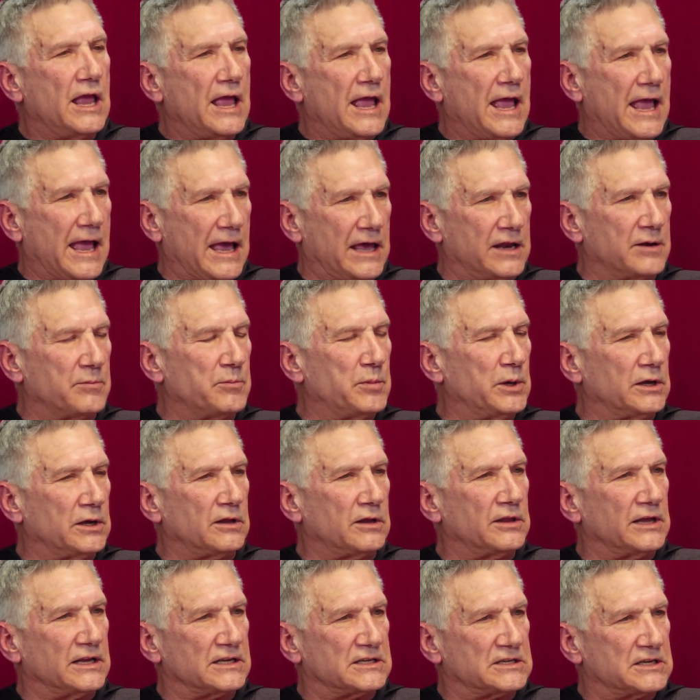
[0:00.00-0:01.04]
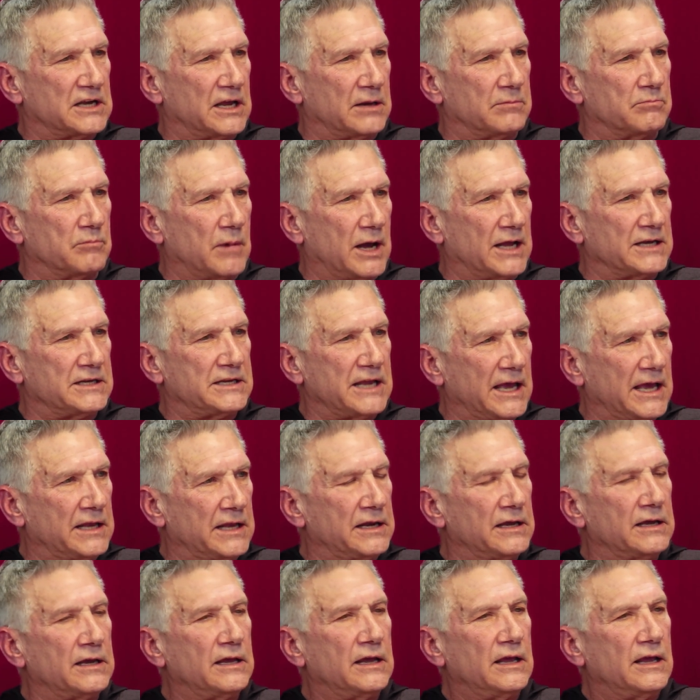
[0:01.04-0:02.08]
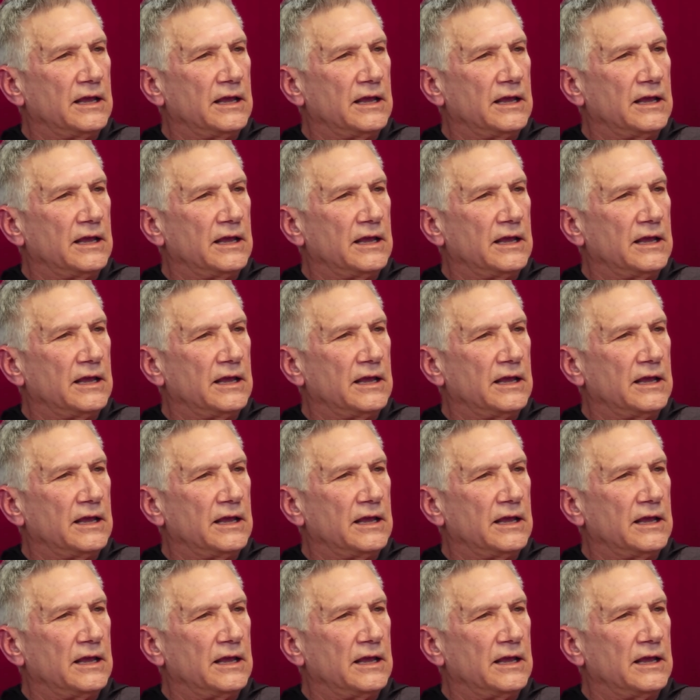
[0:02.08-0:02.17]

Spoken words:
had a bill that said Montana